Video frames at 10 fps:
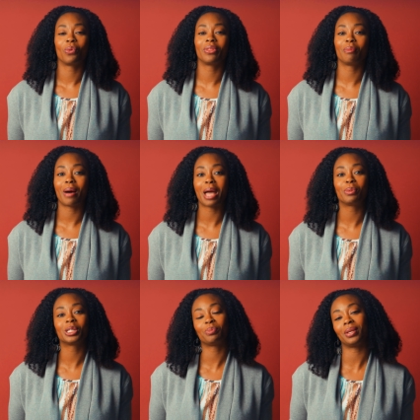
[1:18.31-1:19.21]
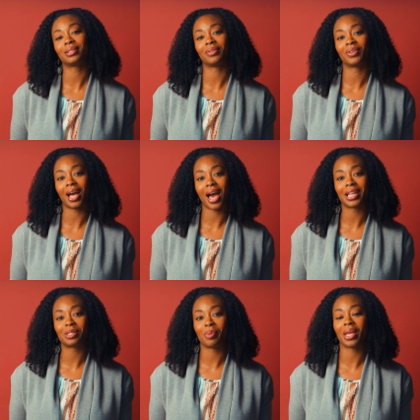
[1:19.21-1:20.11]
When the Bible speaks of
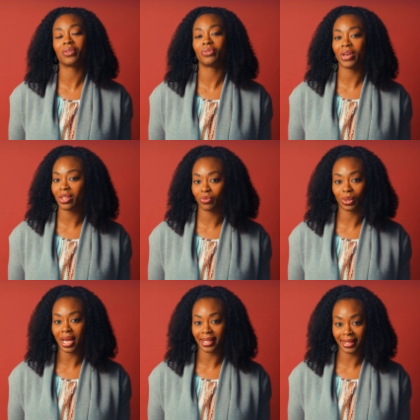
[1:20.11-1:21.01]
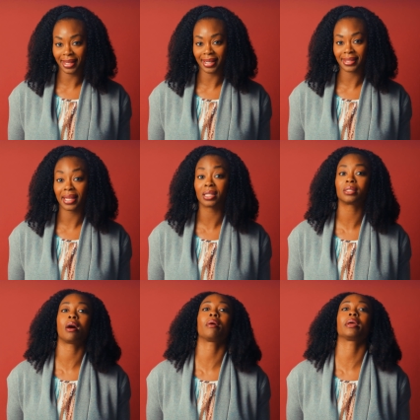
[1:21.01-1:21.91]
God as being faithful like this, it is
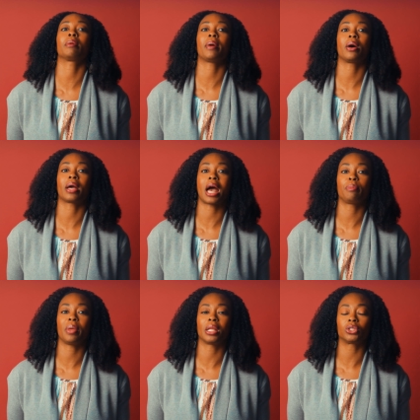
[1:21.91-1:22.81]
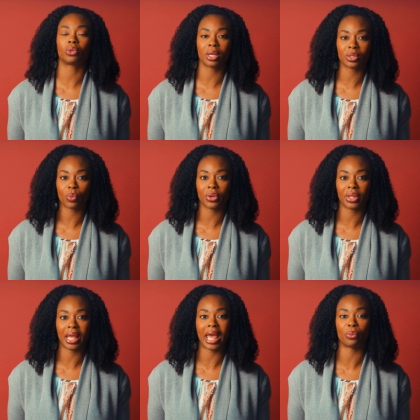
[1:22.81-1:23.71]
talking about God being
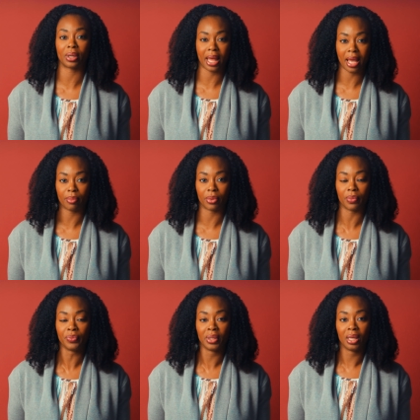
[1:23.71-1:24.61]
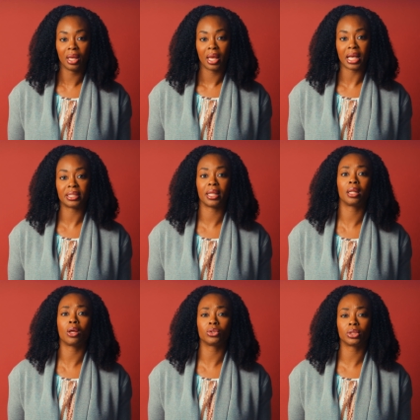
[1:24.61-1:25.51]
trustworthy and reliable. As
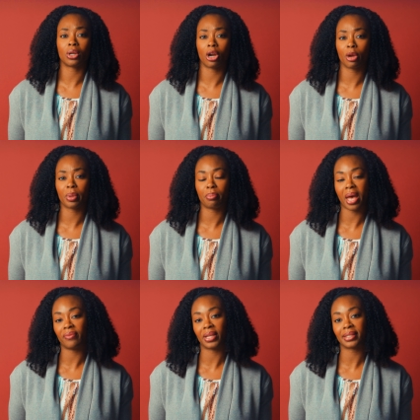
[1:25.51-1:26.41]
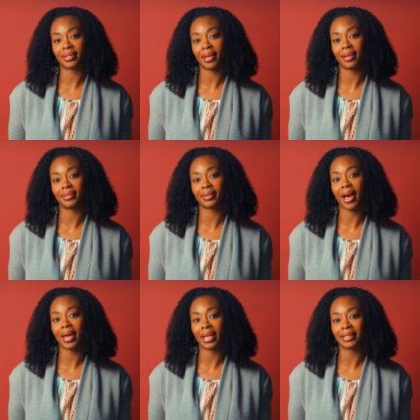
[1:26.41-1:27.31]
theologian Herman Bavinck says,
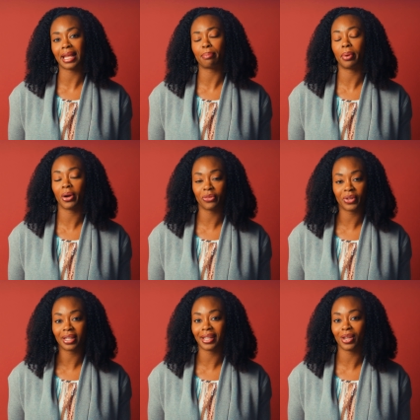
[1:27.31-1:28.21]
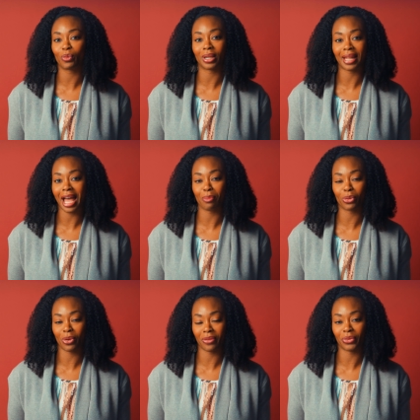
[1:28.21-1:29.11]
God is a perfectly
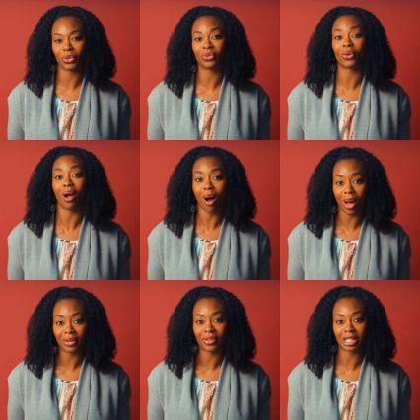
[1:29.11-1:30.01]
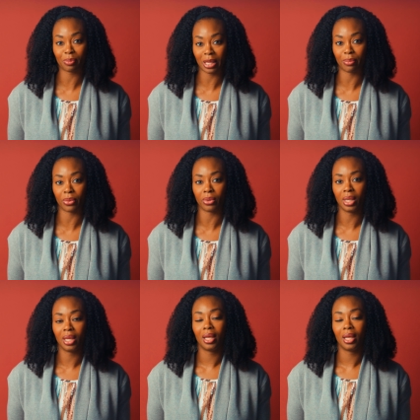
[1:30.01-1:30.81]
reliable refuge for all of his people,